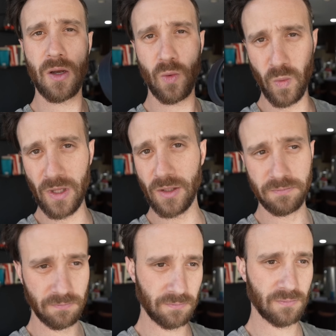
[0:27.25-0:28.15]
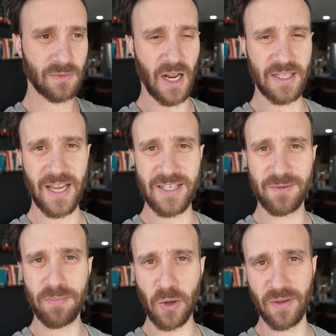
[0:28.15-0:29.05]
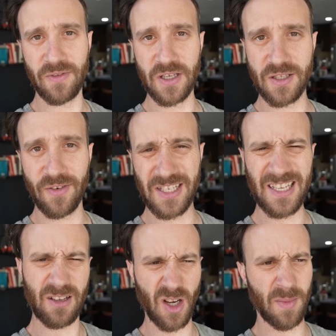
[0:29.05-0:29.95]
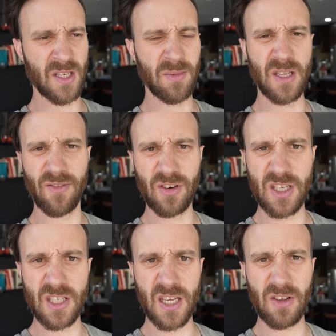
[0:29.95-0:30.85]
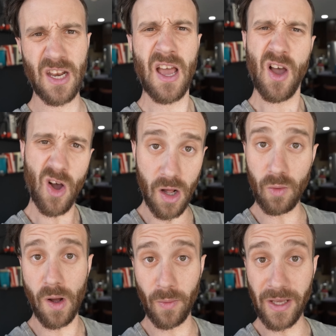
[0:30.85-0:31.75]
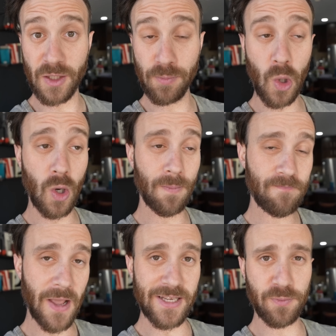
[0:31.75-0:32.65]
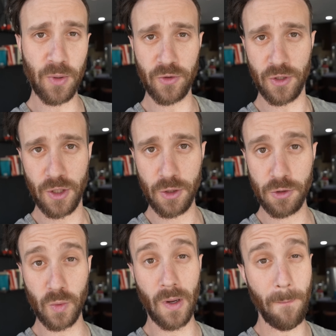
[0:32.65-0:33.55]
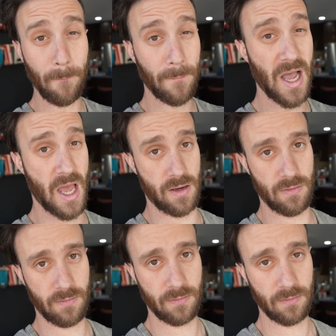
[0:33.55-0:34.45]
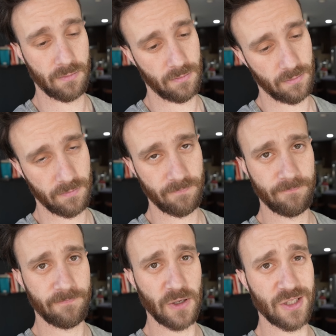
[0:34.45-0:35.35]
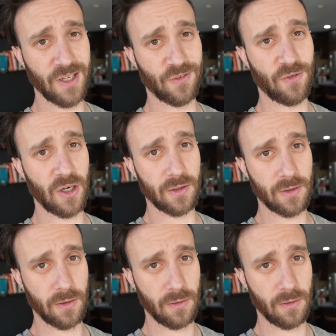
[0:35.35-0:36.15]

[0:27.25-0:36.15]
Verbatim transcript: We'll kind of test both of these devices out, talk about some of the differences, even all while we explore as per the usual. But first things first.